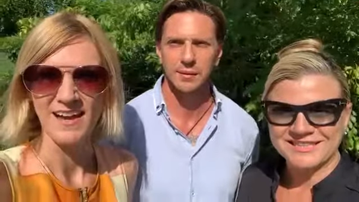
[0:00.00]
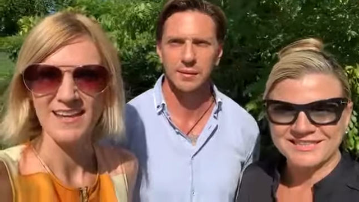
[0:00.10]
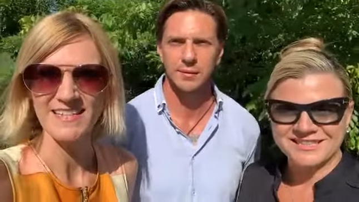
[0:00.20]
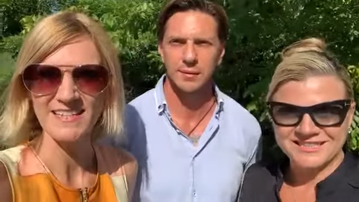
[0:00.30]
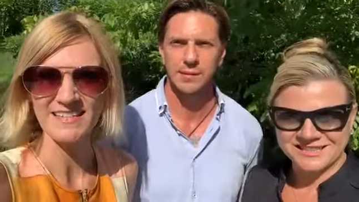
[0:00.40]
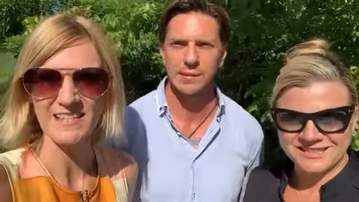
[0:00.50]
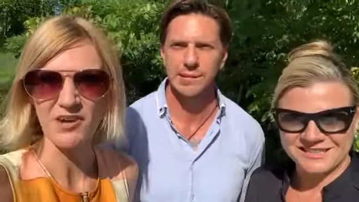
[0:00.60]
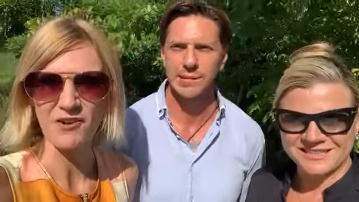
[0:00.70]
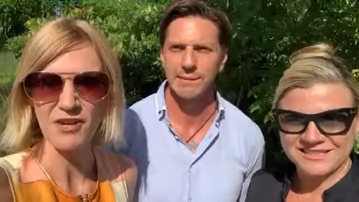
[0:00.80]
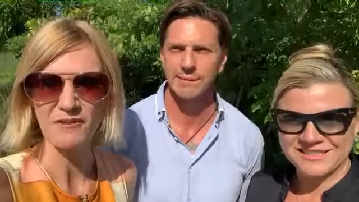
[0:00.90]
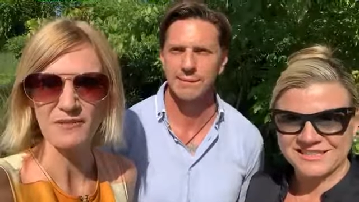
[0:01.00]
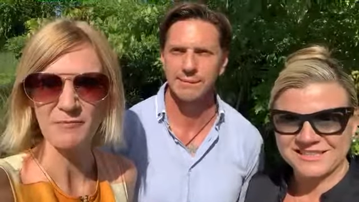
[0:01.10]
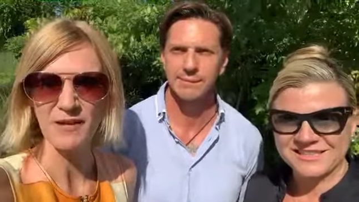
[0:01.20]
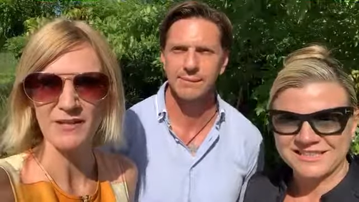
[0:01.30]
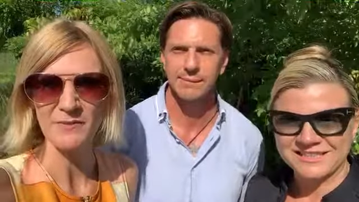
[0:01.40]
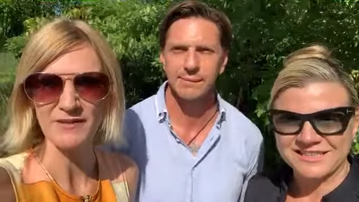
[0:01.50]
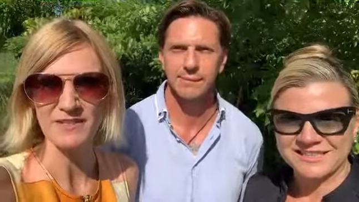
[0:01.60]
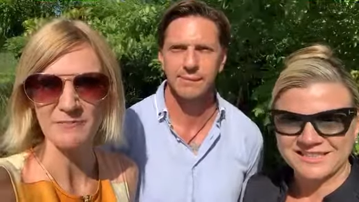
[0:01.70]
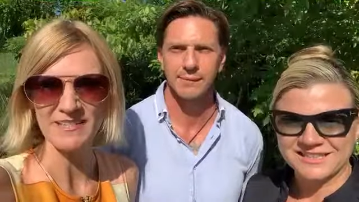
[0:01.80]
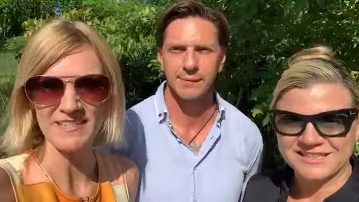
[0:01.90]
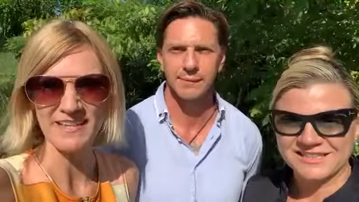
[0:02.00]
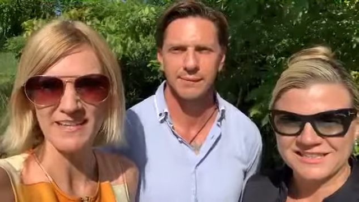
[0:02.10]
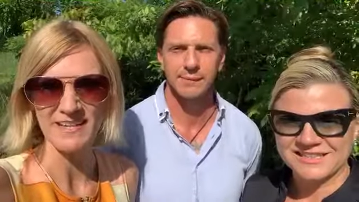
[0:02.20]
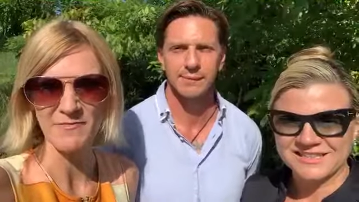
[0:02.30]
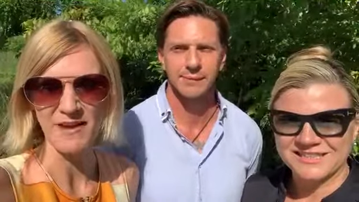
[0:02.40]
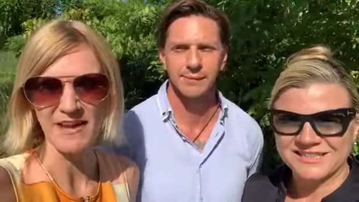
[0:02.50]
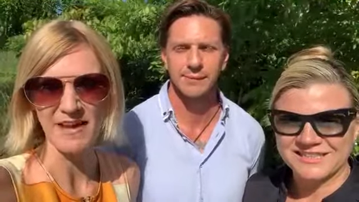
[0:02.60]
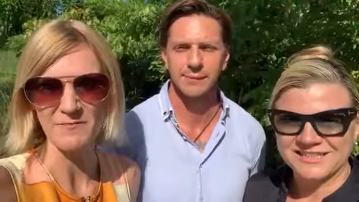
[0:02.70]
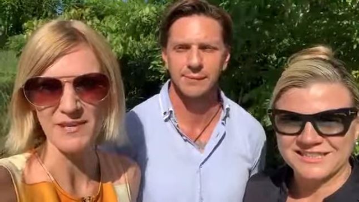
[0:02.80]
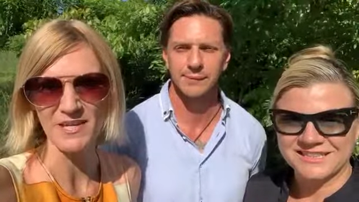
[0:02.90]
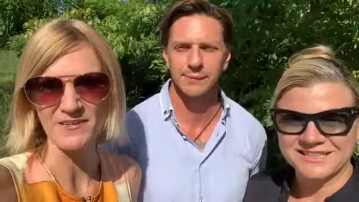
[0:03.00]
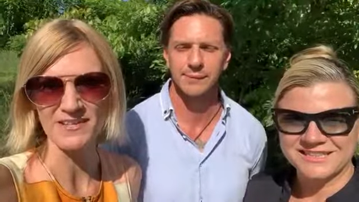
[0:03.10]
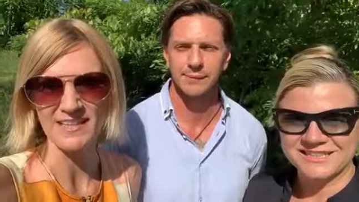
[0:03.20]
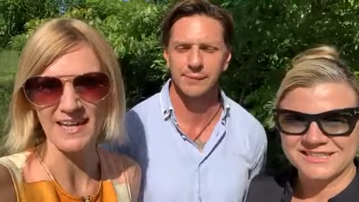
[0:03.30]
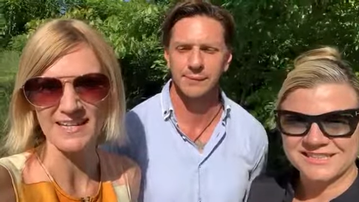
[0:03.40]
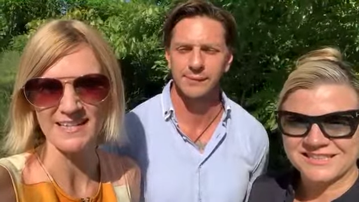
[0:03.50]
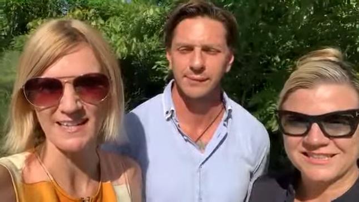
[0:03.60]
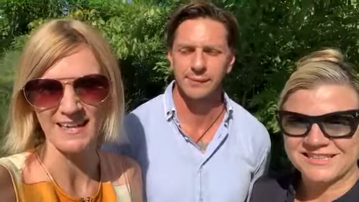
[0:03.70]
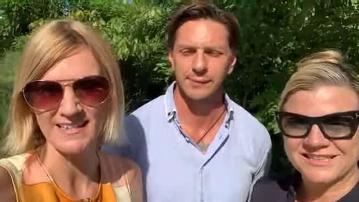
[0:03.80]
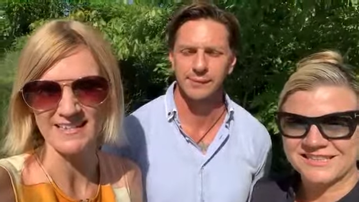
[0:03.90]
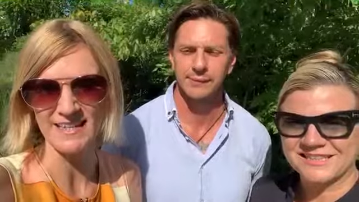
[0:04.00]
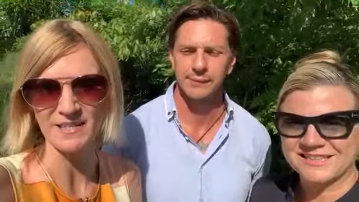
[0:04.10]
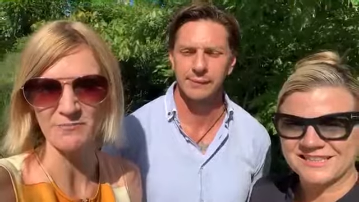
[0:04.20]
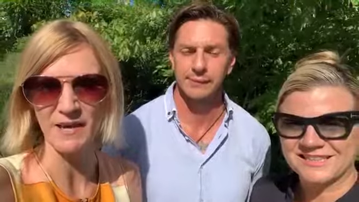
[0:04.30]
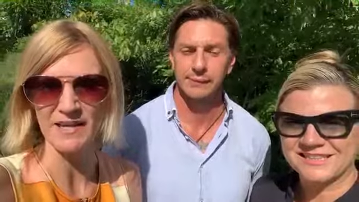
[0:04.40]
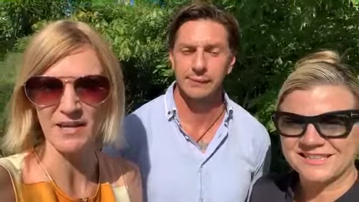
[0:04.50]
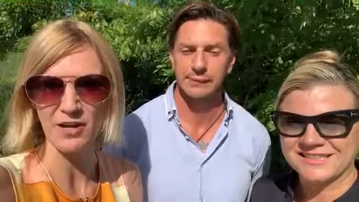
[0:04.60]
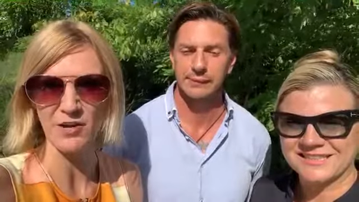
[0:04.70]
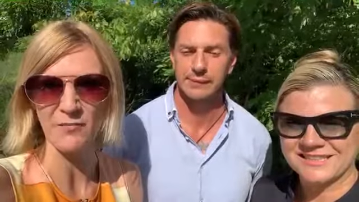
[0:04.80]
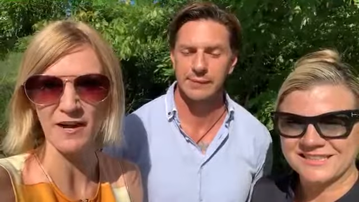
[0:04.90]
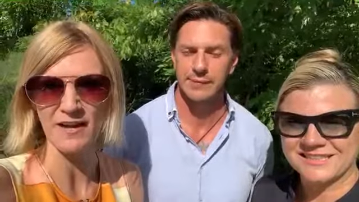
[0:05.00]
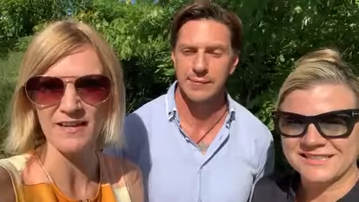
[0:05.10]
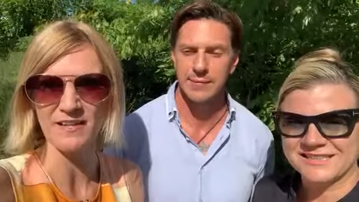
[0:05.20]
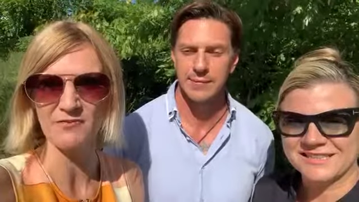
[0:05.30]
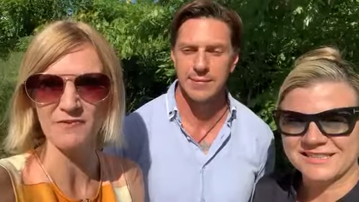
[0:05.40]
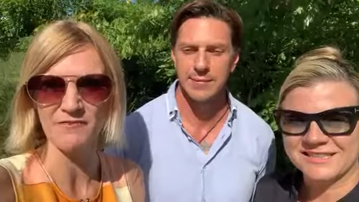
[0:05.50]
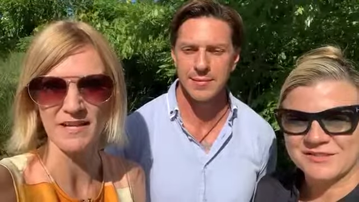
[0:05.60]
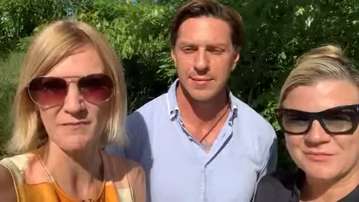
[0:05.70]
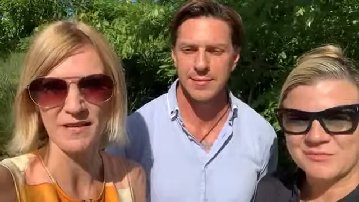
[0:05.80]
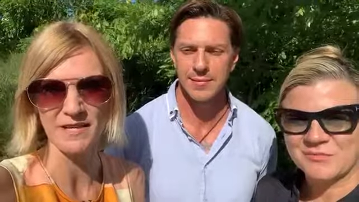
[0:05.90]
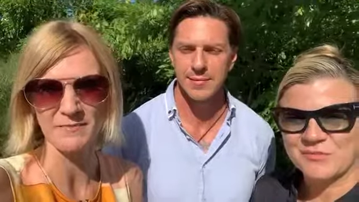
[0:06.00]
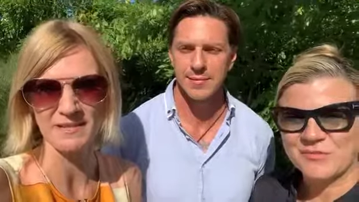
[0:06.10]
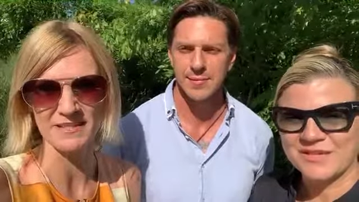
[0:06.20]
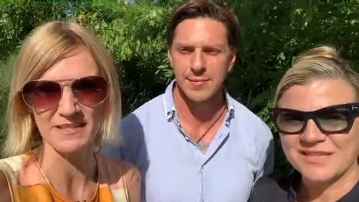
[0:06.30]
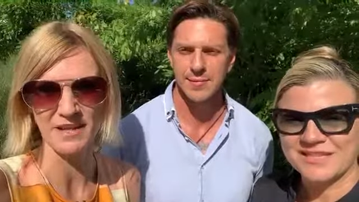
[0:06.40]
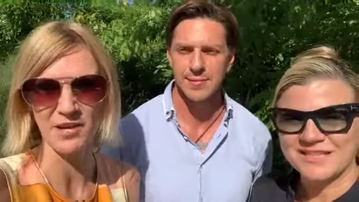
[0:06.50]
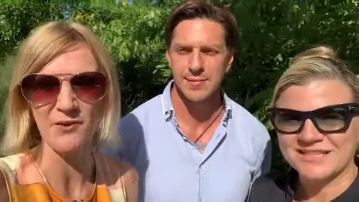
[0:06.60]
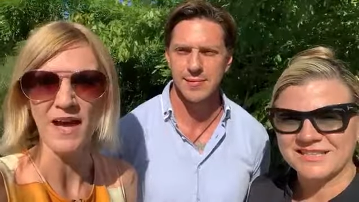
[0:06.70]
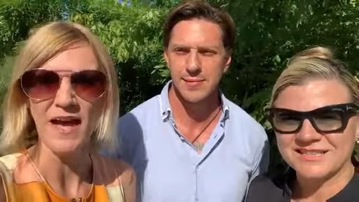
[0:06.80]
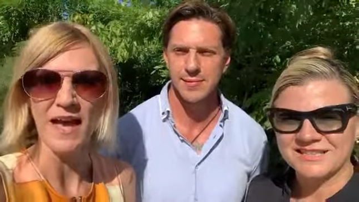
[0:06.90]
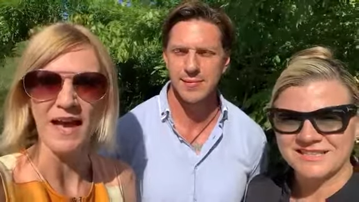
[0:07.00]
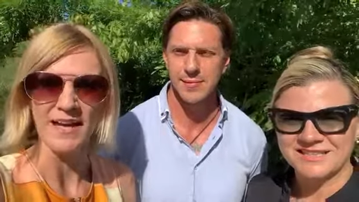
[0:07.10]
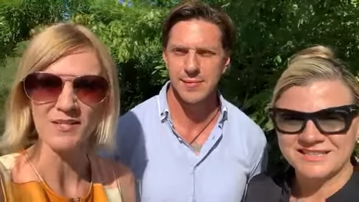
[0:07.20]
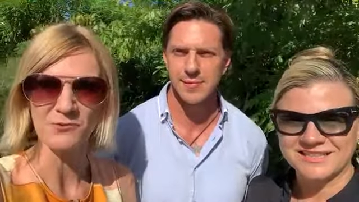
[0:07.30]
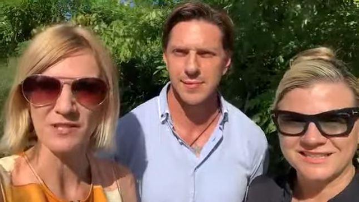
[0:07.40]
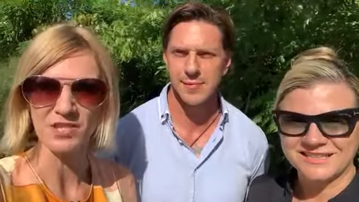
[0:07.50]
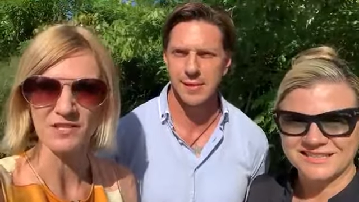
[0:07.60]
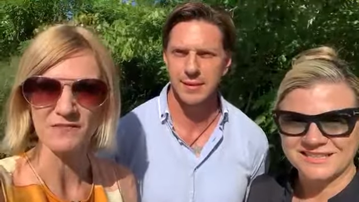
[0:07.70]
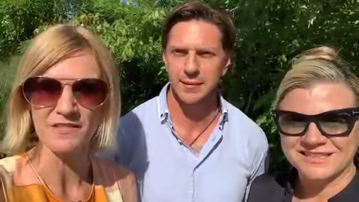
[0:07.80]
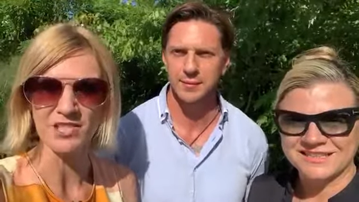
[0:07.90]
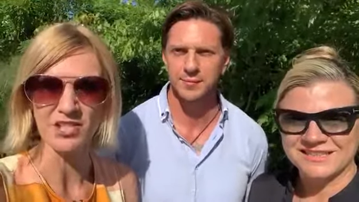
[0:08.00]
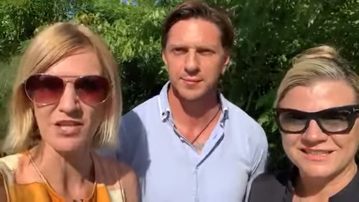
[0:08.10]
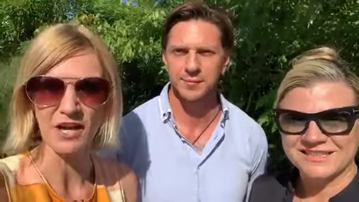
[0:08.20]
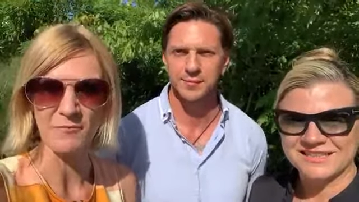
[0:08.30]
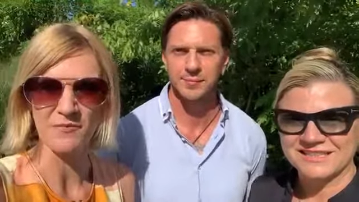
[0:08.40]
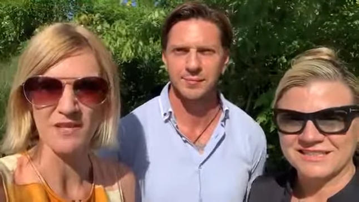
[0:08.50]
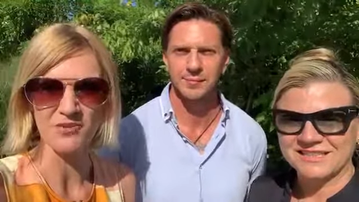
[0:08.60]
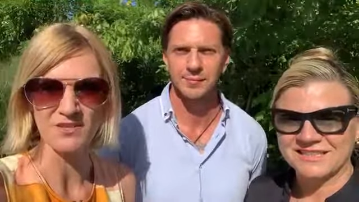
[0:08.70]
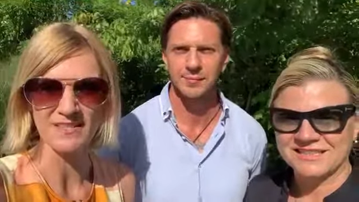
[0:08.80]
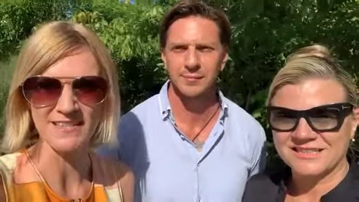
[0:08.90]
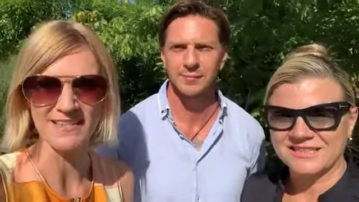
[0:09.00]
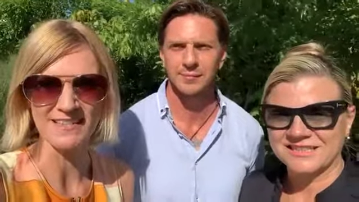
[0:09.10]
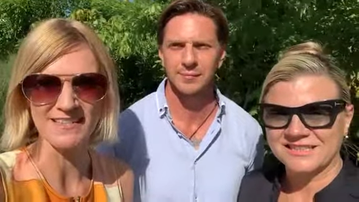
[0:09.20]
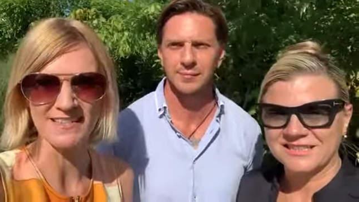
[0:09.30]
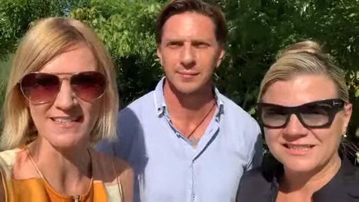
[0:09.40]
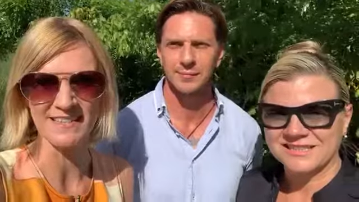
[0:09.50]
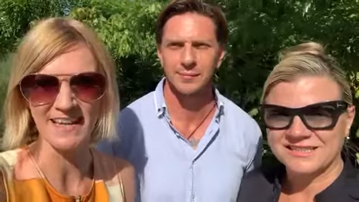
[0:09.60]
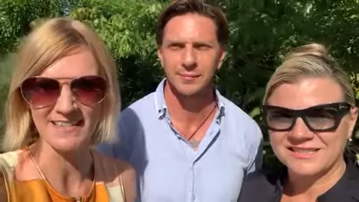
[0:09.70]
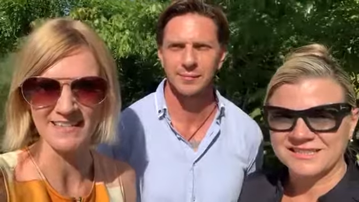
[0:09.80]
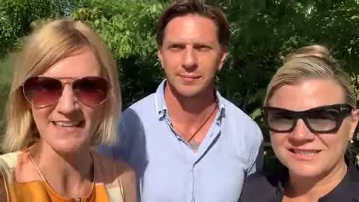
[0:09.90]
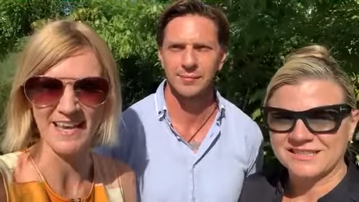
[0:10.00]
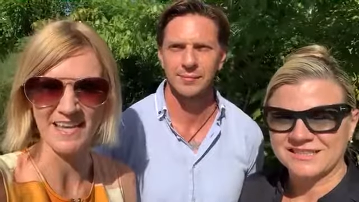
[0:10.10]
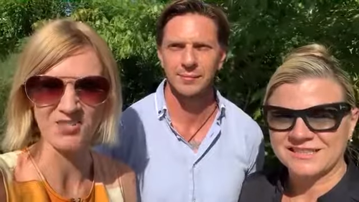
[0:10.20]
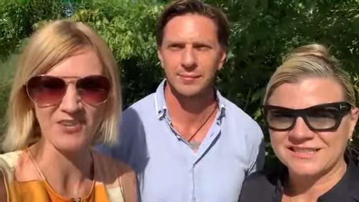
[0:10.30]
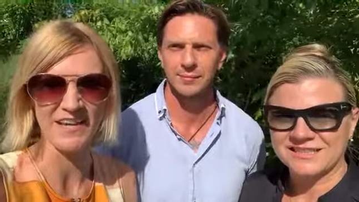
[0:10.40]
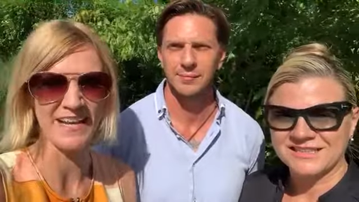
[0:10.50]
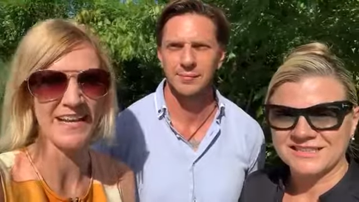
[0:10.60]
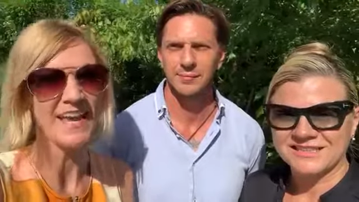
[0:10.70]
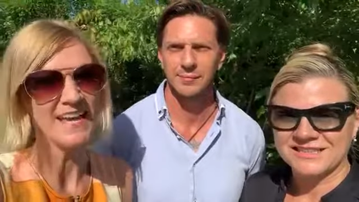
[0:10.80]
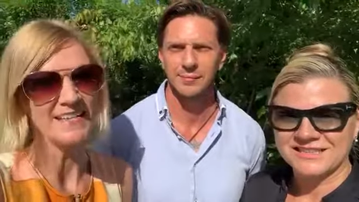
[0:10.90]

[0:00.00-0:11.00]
Speaker 1: Hi, this is Sarah of Spand Wellness Mexicaribe. I'm here at Han Andaz Mayakoba in the Riviera Maya, Mexico, and we're just finishing up the Christine Clinton Cancer Care Training.